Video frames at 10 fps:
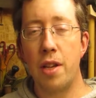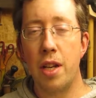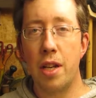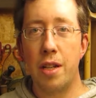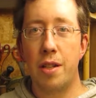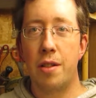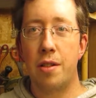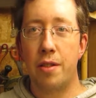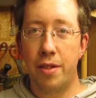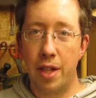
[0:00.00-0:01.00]
then I
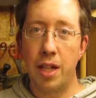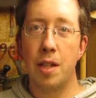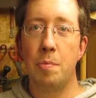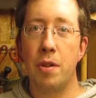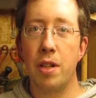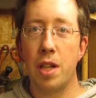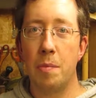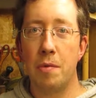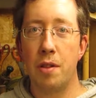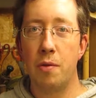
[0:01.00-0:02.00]
started putting
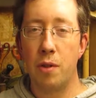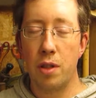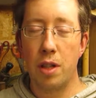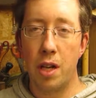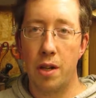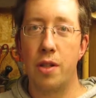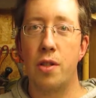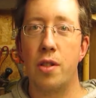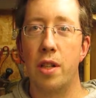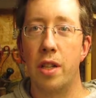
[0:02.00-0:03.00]
up the wooden
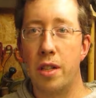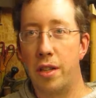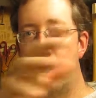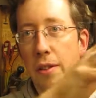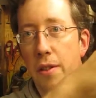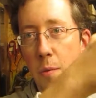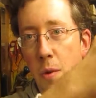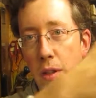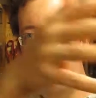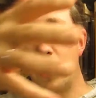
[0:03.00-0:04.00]
garage, and it has
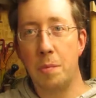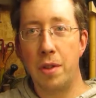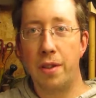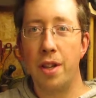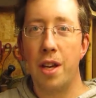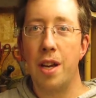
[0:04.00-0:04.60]
wall segments.